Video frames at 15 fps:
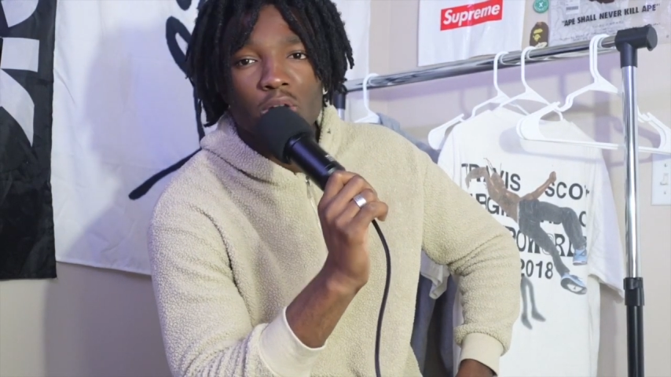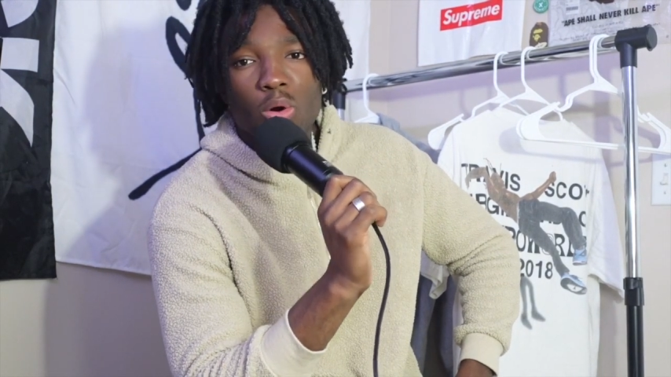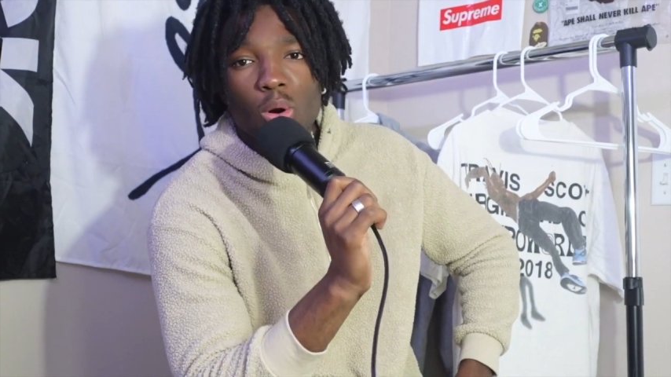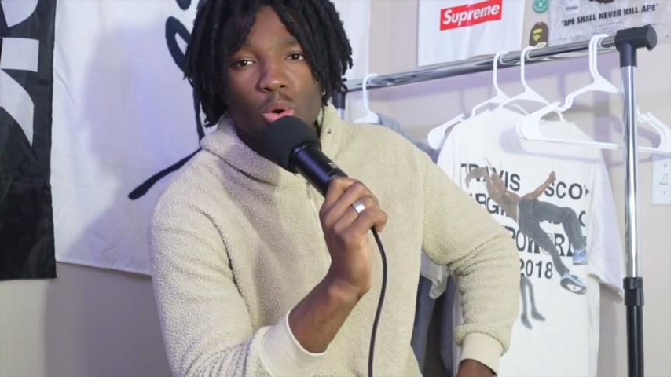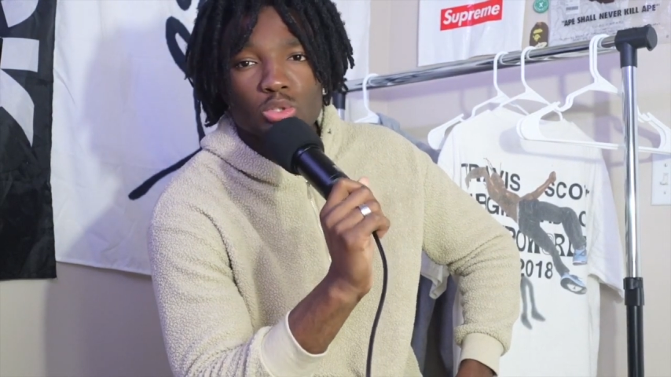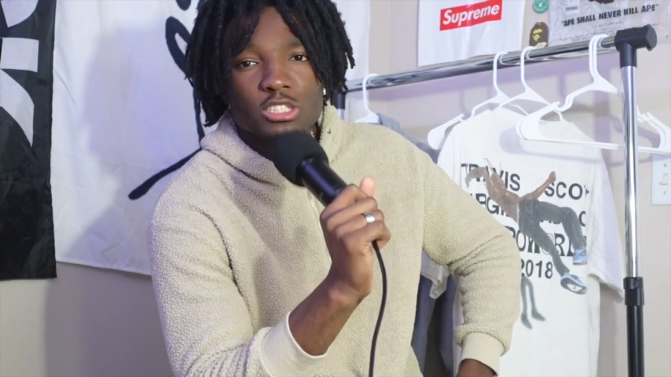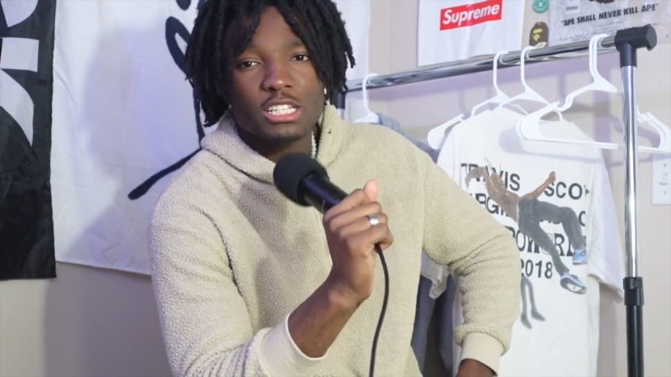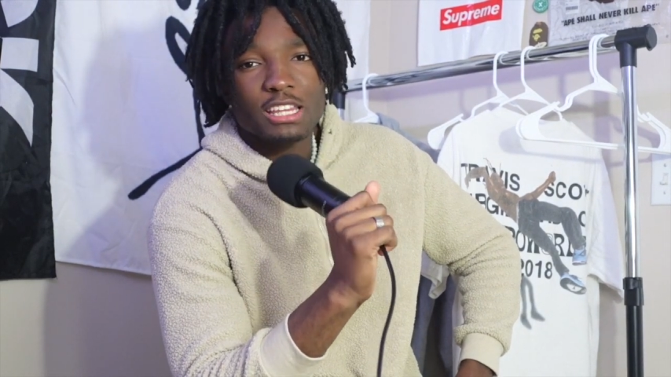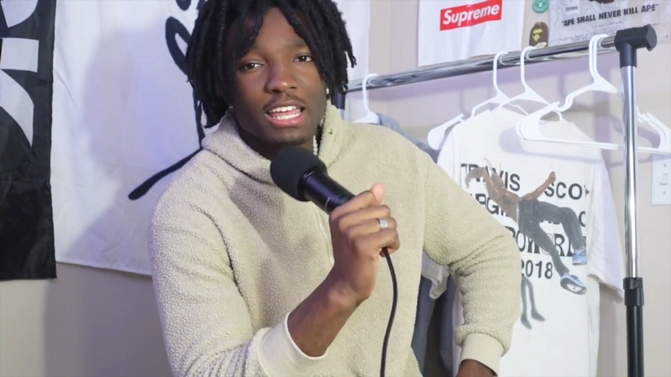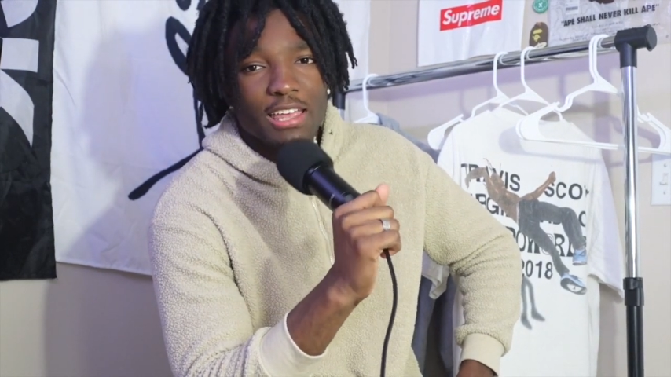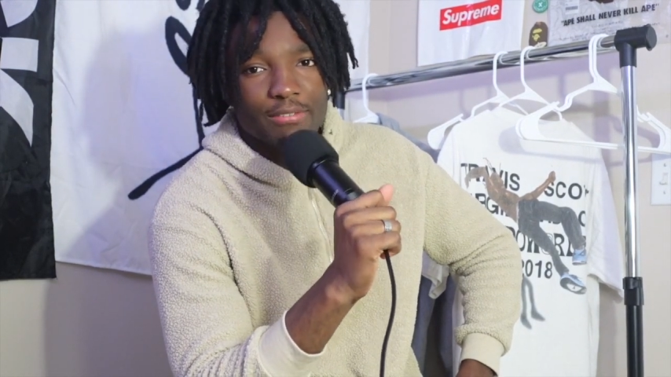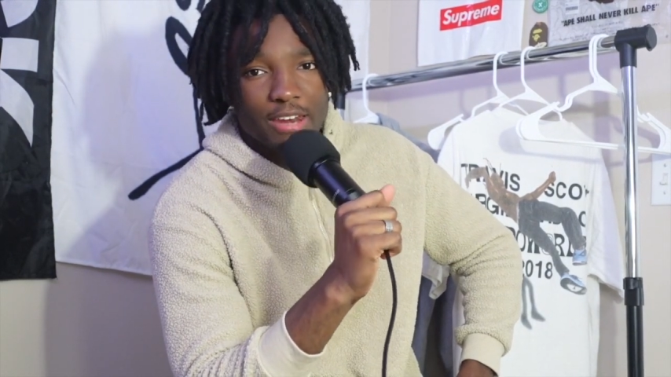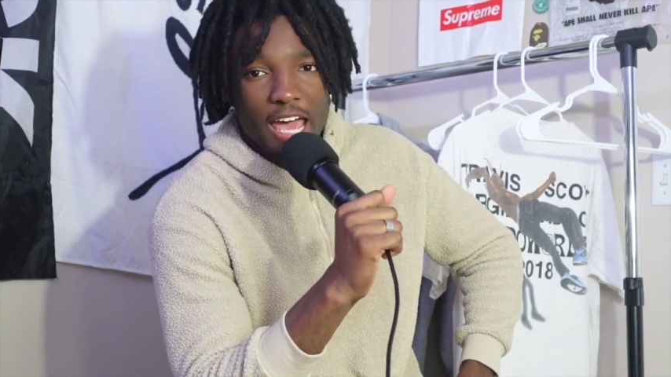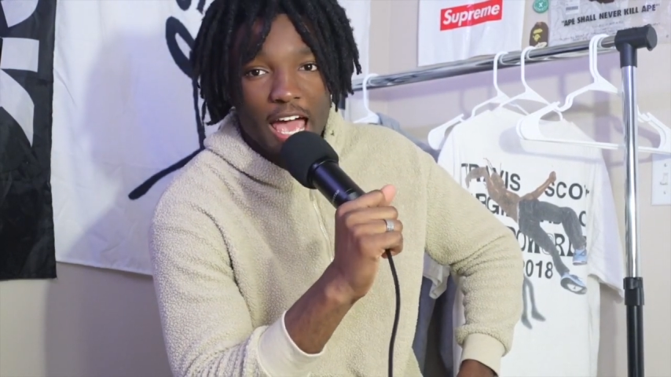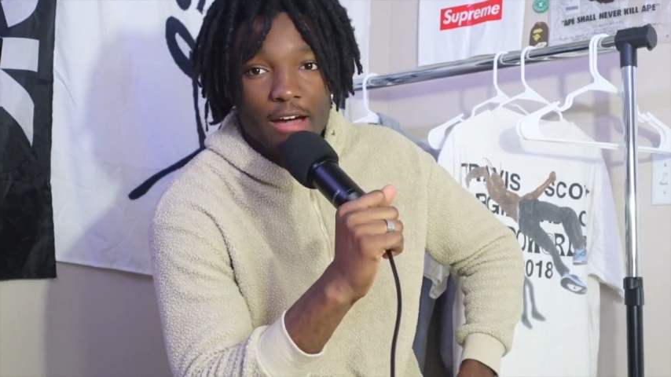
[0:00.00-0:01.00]
quotes that they
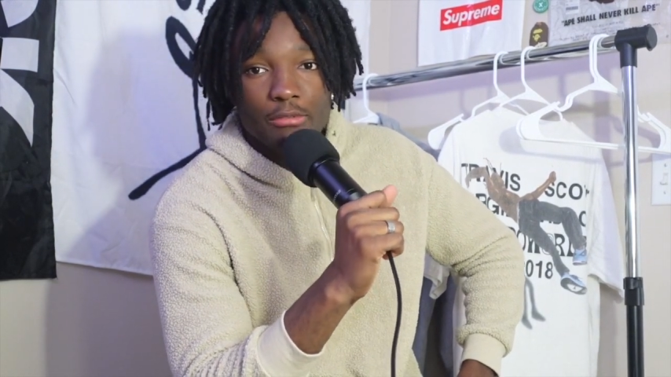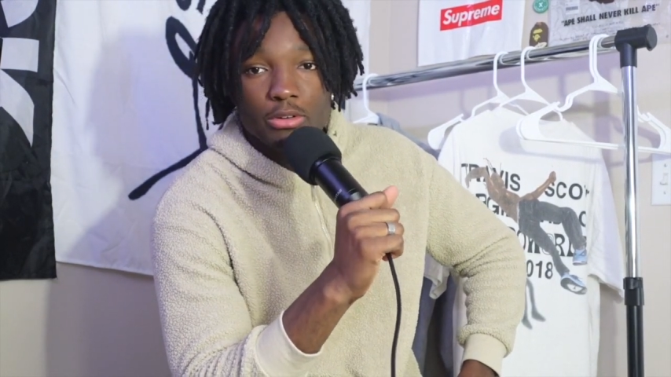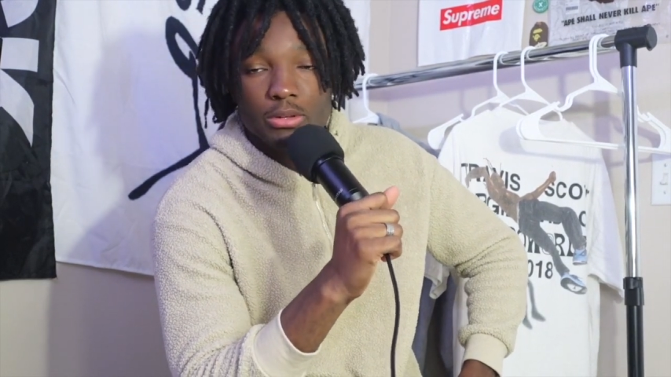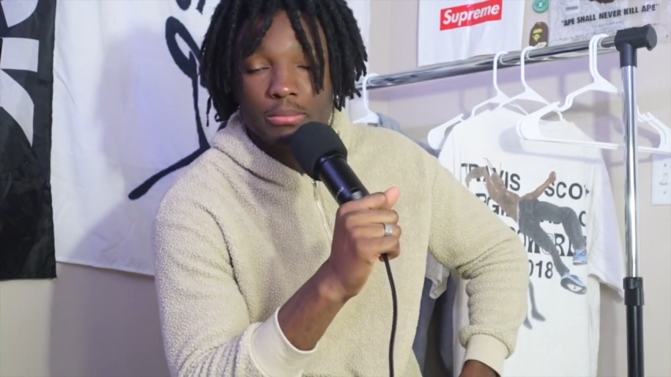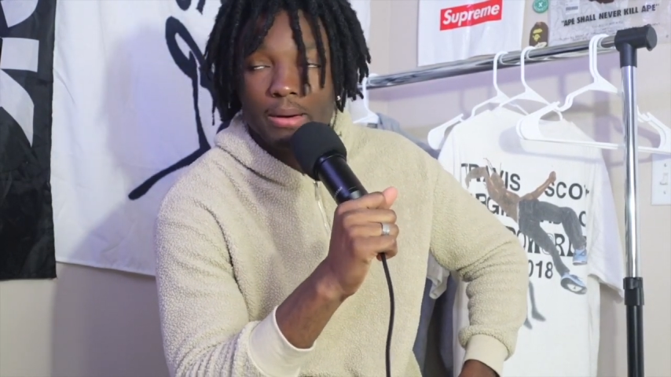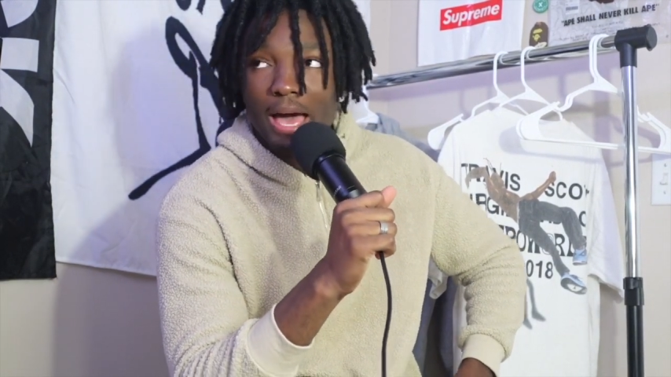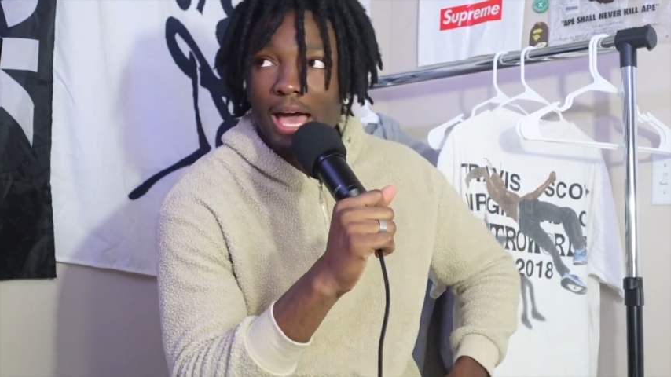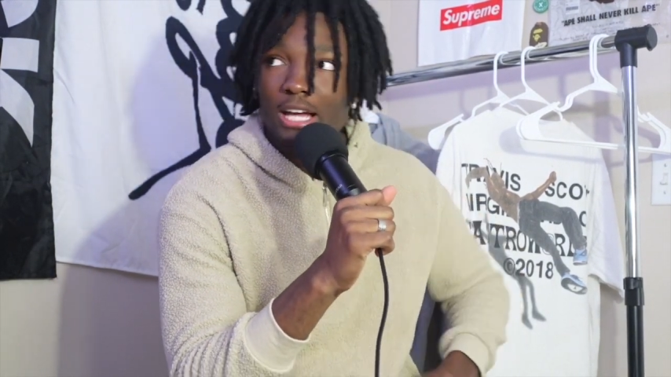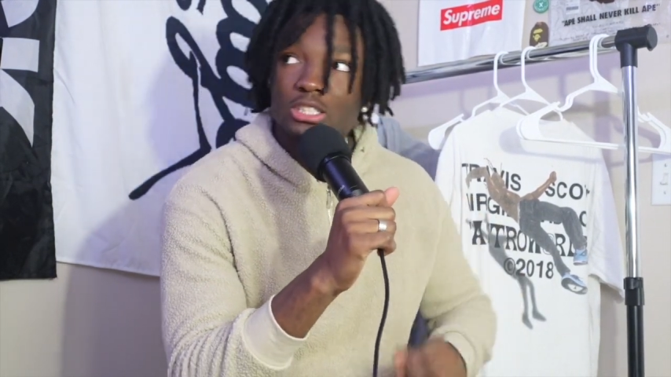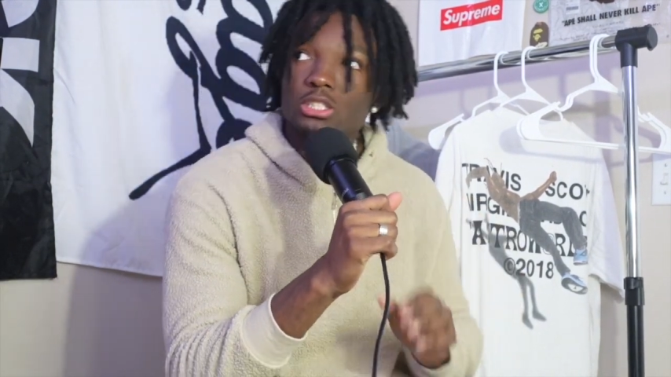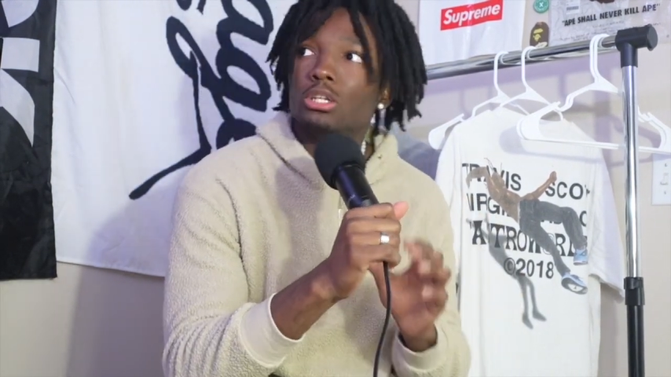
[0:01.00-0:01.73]
even have on the bags.